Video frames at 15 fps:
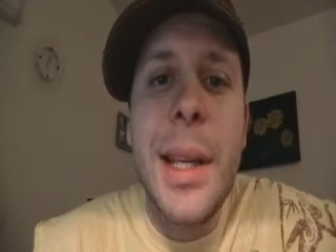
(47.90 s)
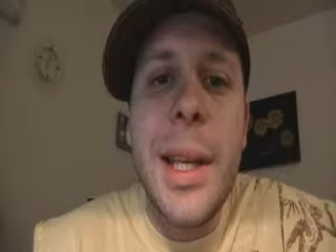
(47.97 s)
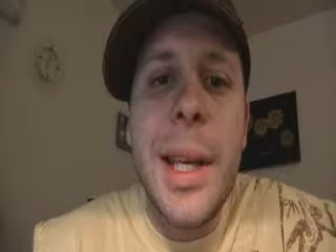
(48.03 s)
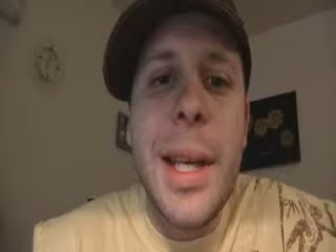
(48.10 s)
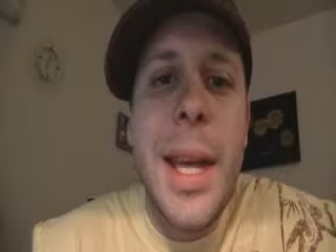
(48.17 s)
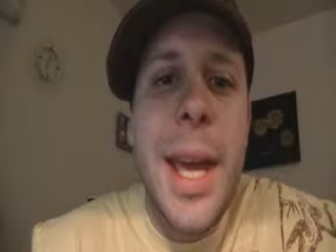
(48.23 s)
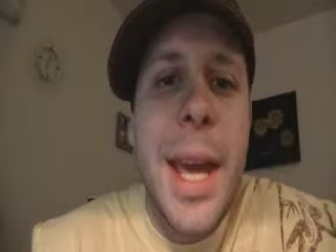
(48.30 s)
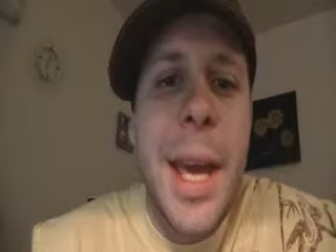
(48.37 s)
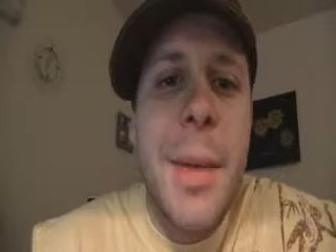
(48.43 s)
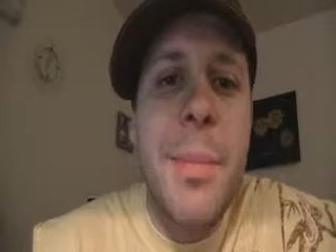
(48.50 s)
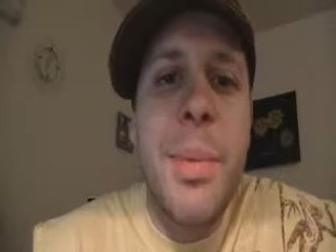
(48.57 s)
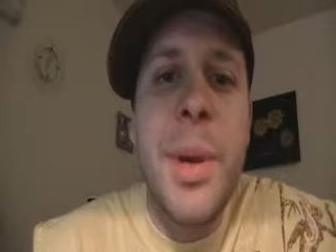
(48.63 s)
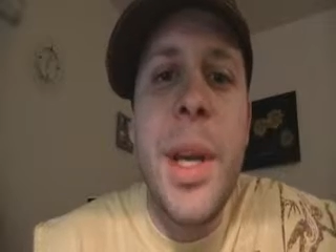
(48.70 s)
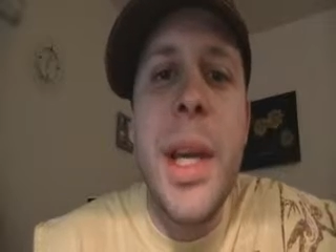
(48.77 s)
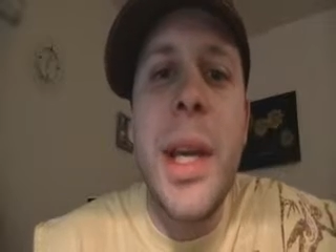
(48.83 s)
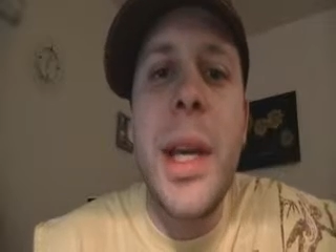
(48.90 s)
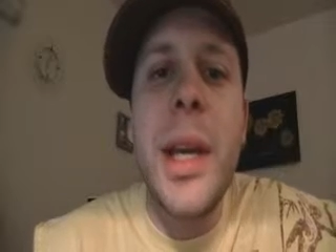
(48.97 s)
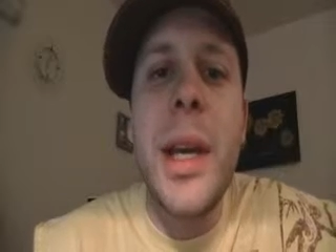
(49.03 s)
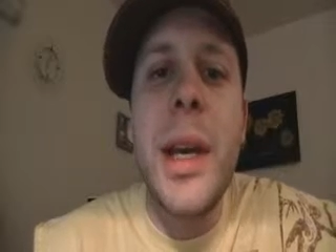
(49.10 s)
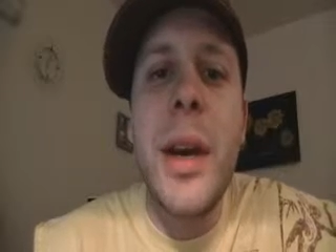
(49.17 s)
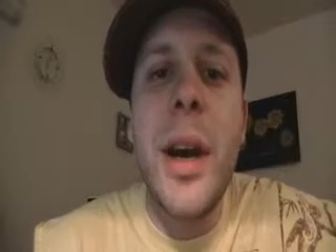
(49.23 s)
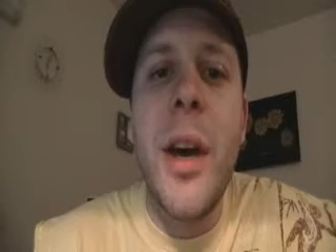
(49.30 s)
it can't
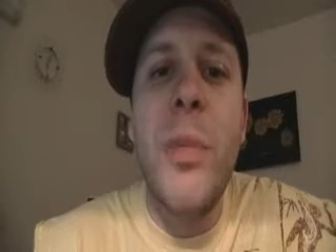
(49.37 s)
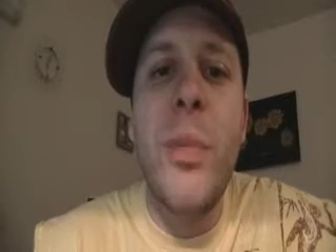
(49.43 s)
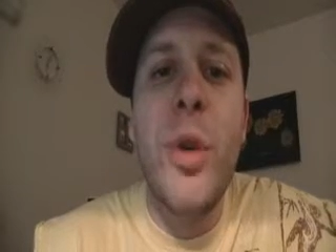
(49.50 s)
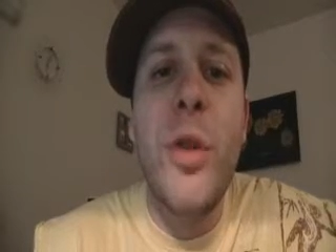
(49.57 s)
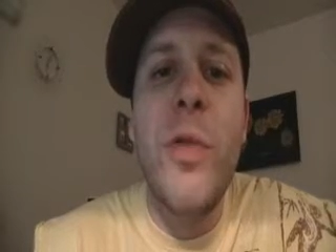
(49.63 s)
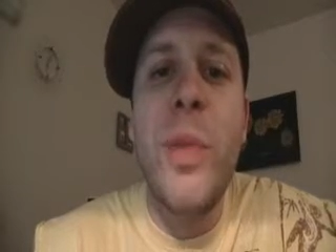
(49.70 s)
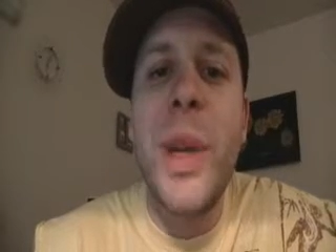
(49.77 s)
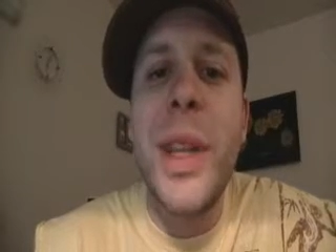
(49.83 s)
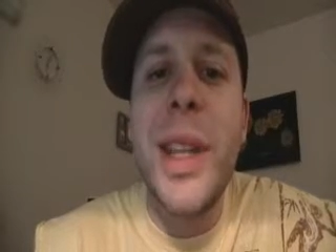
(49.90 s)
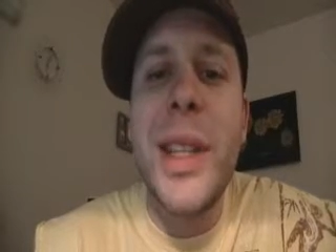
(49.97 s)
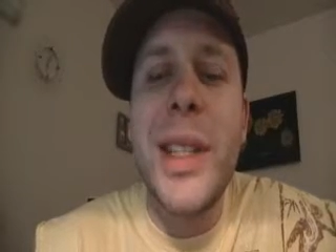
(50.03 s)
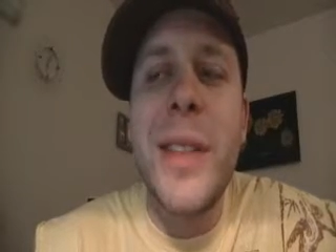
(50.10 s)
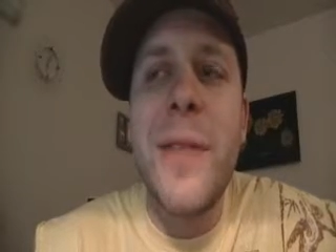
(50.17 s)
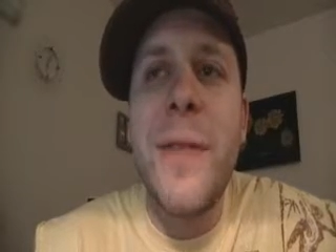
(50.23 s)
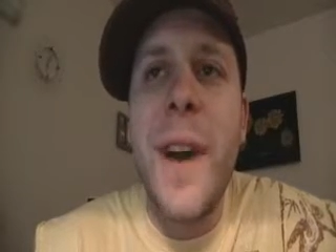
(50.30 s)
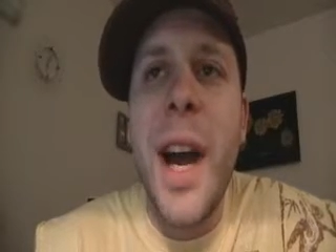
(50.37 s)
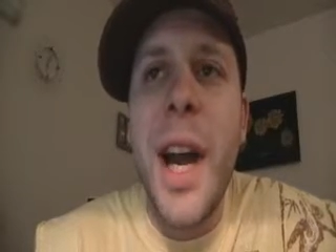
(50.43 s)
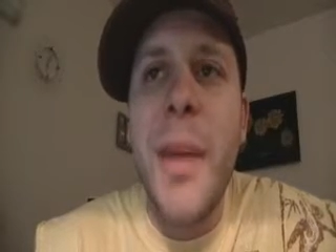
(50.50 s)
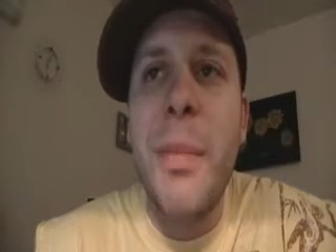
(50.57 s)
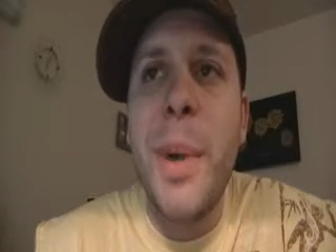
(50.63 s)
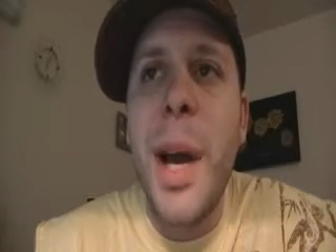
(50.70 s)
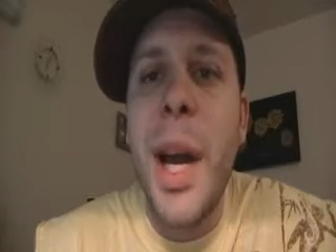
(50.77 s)
be a movement that's
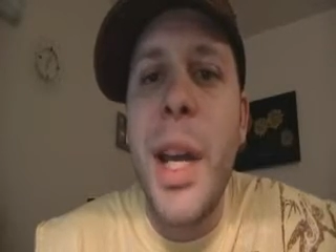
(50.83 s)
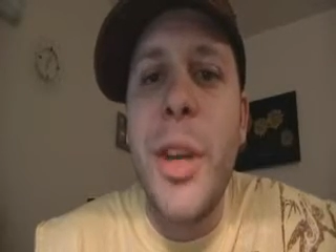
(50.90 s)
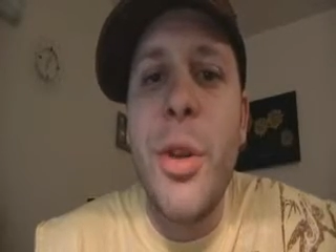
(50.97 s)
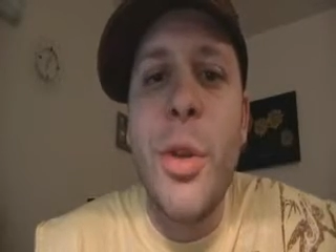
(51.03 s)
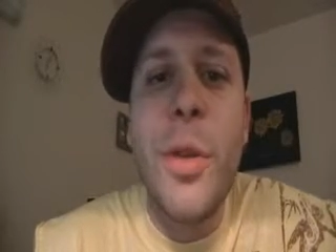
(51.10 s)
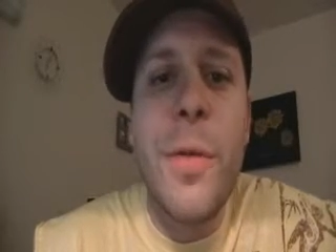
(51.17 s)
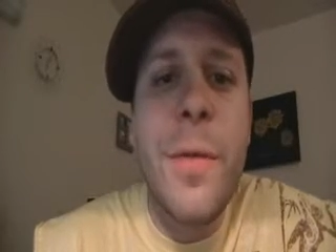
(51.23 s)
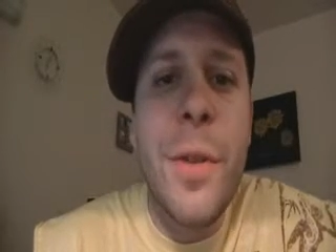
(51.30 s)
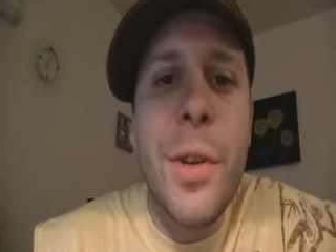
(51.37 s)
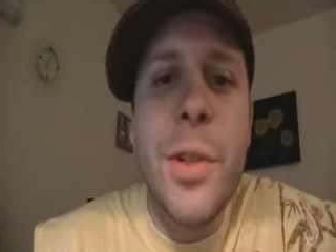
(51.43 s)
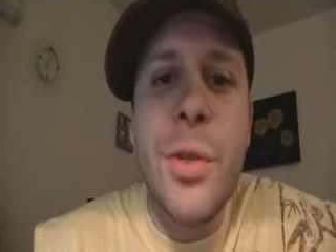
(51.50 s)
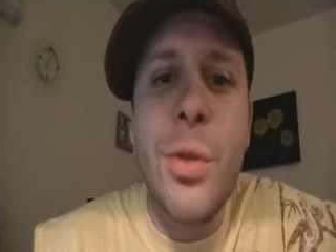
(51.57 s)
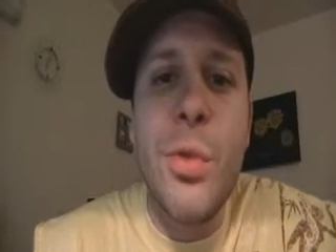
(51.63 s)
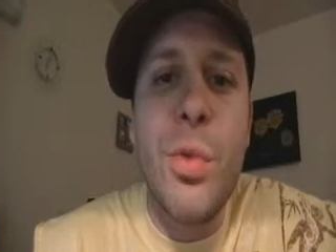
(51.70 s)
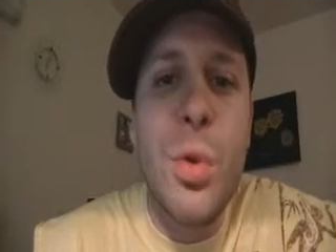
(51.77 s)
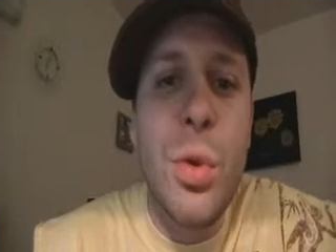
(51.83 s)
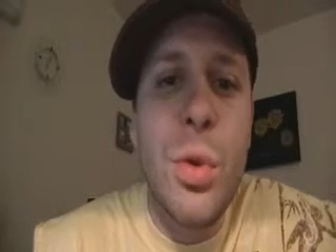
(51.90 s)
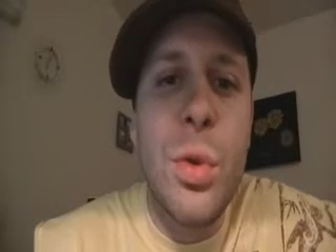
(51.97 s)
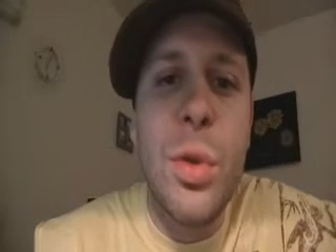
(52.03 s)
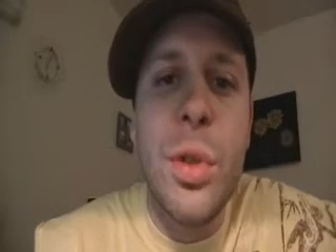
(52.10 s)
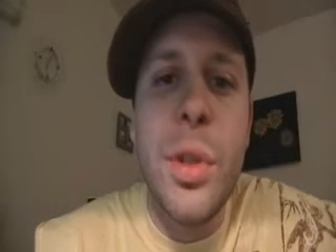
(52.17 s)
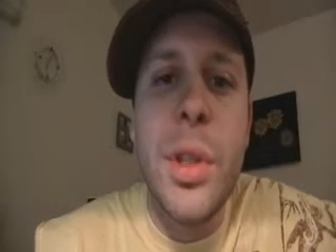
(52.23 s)
defined by universal
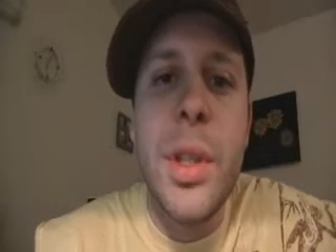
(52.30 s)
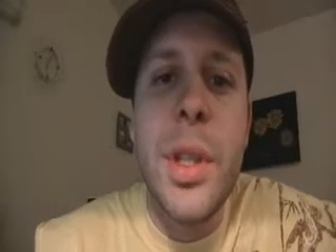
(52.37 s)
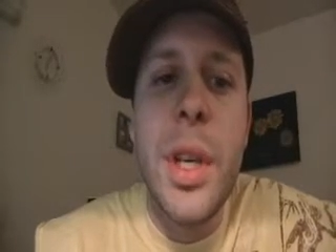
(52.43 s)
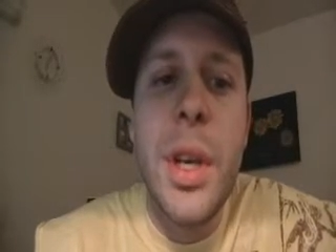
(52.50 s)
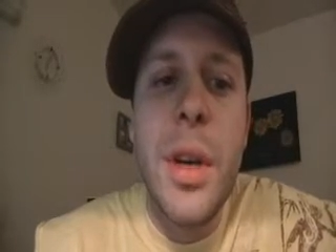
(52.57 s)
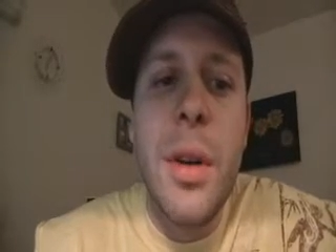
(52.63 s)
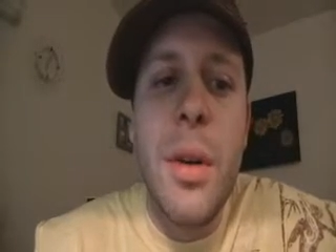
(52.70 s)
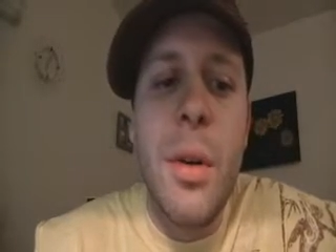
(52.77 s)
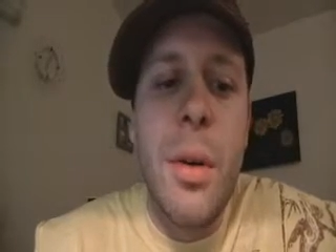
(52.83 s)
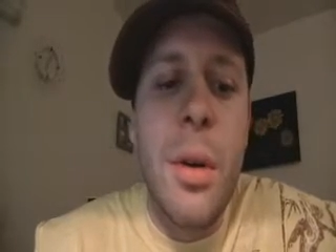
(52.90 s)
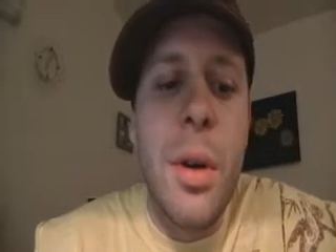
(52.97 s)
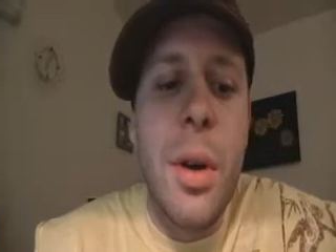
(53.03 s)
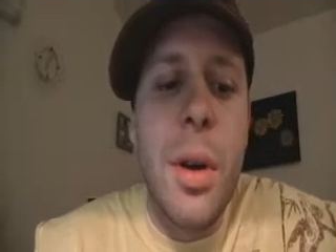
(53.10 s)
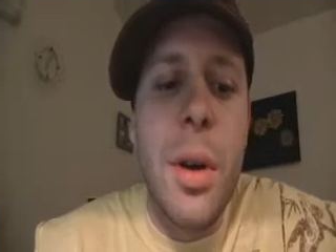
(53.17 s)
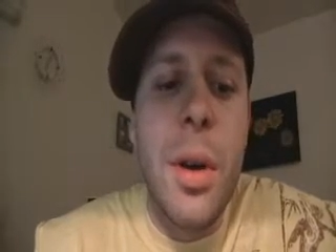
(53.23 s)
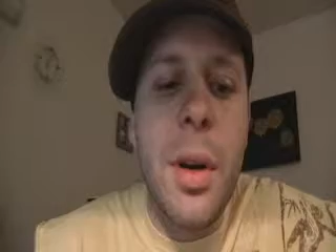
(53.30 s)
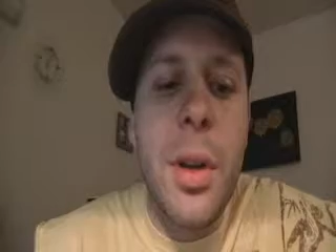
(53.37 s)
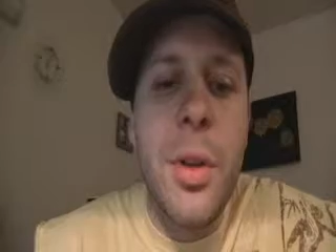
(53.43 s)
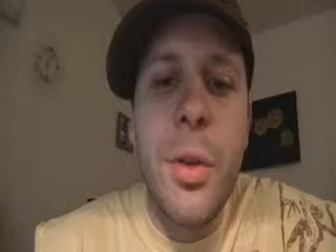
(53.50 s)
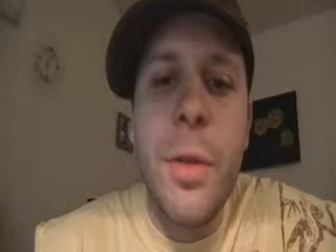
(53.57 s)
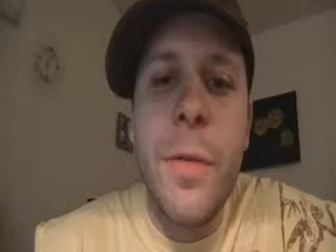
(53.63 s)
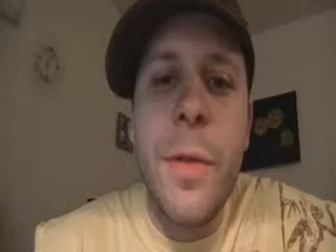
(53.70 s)
rules or
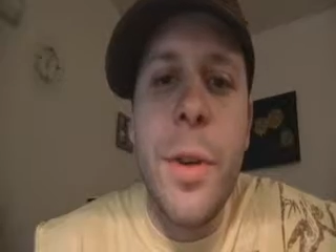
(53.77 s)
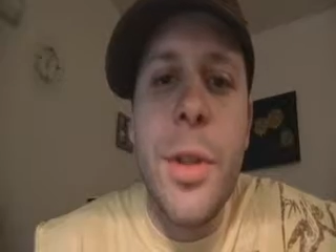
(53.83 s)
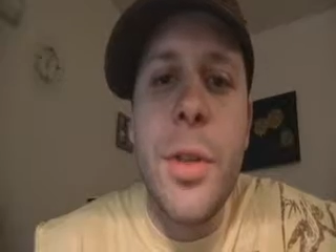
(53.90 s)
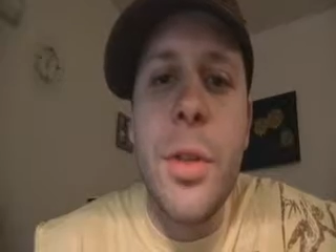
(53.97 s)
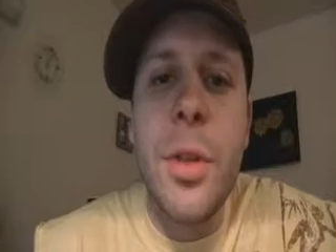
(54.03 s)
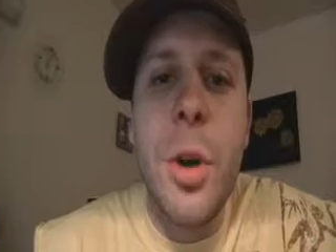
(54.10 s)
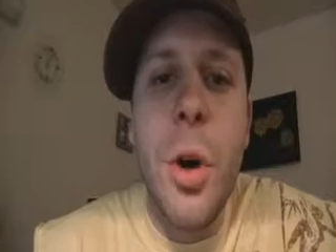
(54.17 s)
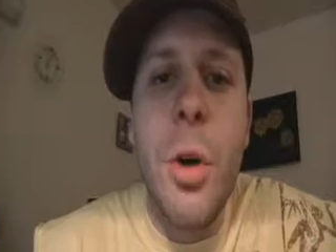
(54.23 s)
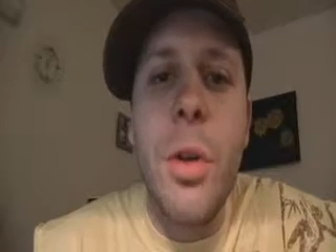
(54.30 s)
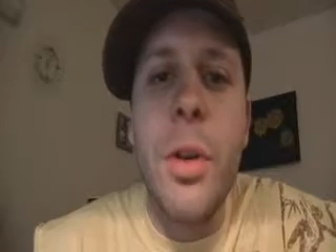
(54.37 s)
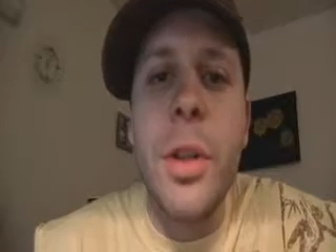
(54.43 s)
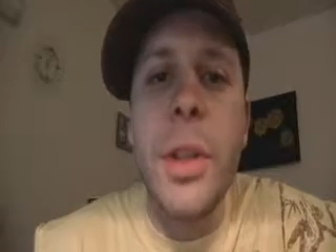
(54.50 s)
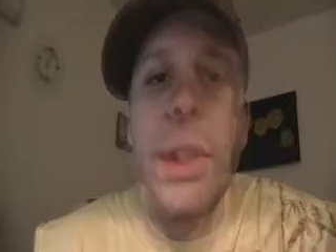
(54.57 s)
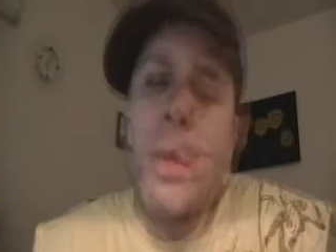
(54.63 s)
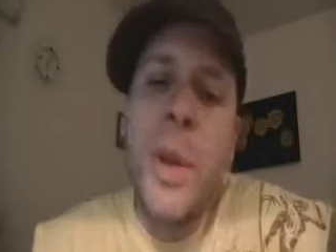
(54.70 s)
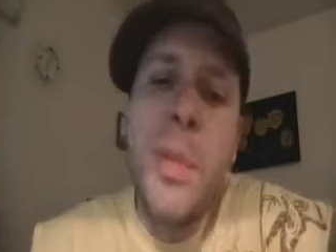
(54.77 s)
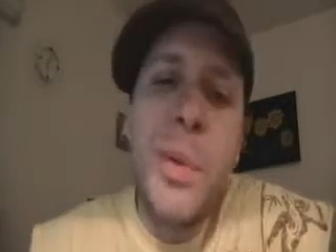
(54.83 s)
universal goals.